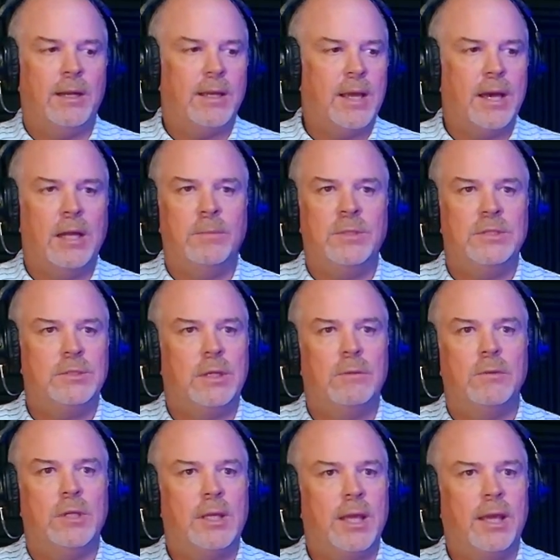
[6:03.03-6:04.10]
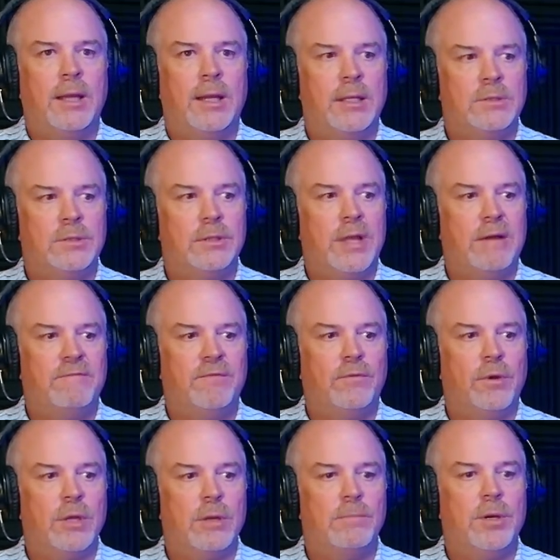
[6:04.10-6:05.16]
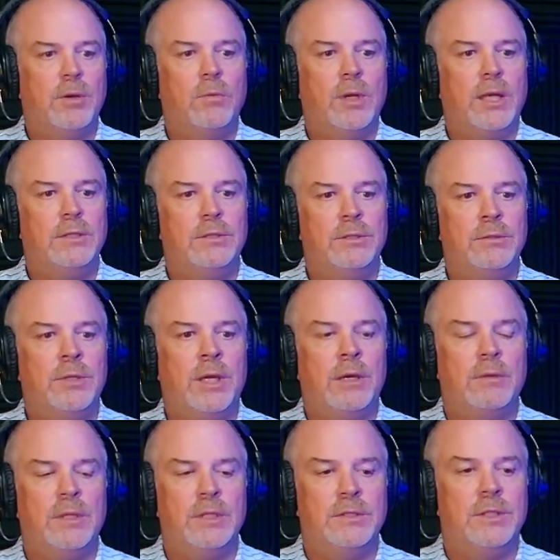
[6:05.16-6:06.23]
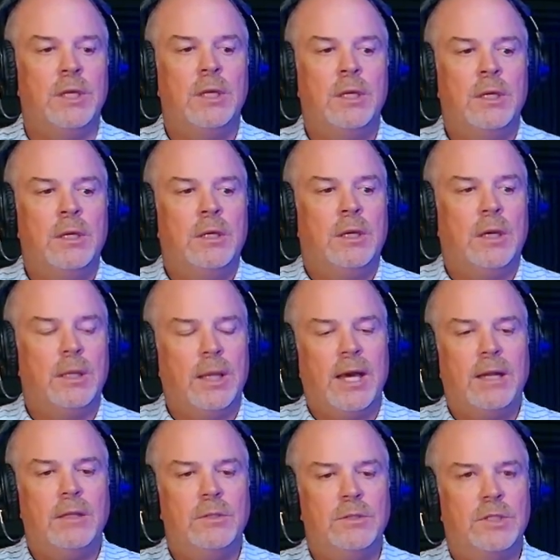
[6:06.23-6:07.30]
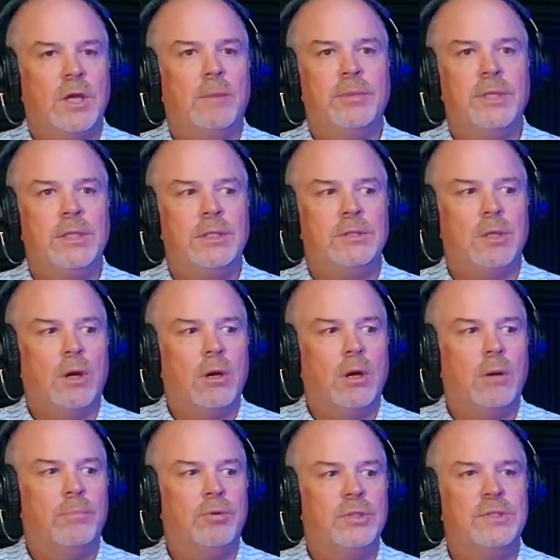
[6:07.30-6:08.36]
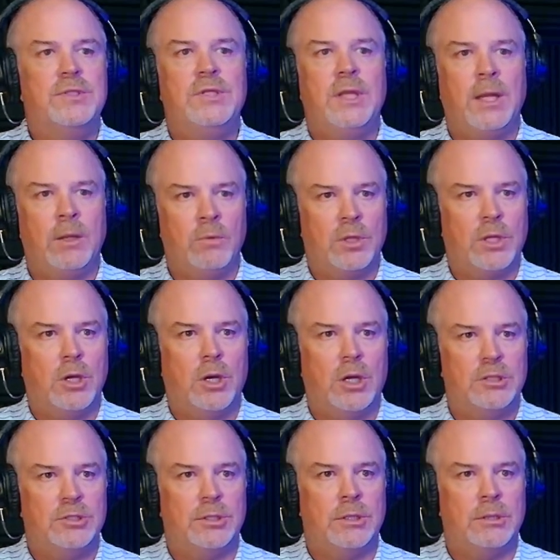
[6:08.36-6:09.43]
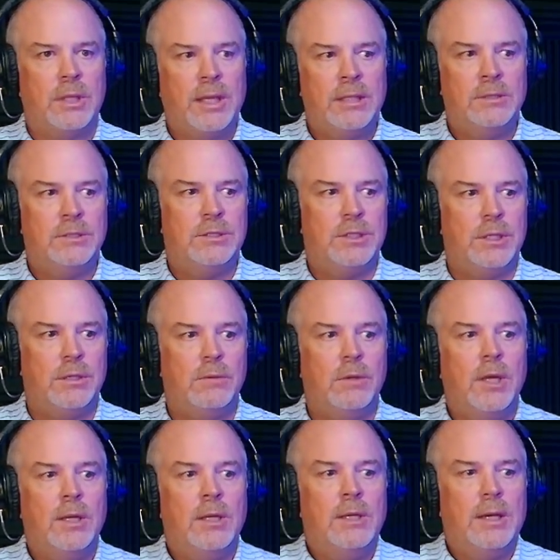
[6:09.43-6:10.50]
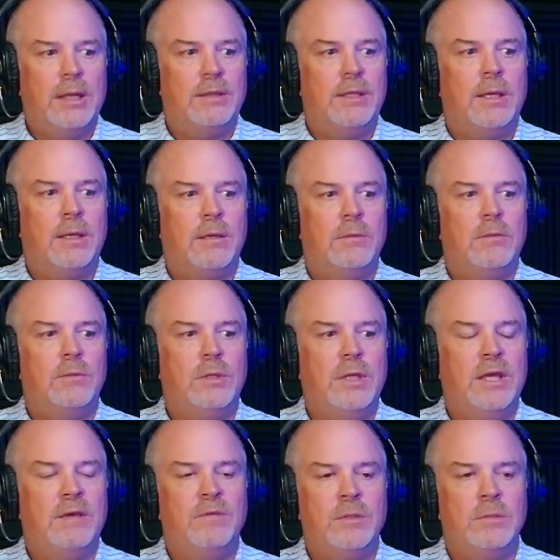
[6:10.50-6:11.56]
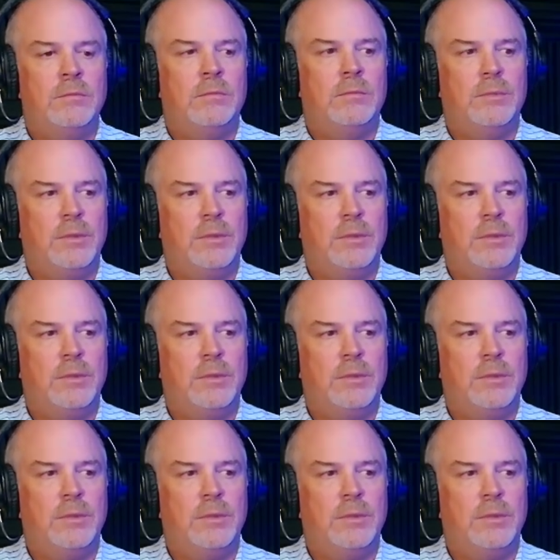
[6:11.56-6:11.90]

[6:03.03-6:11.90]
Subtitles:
economist, so I really can't answer that for you. But what I do know is a lot of those companies are proceeding with caution. And so I think giving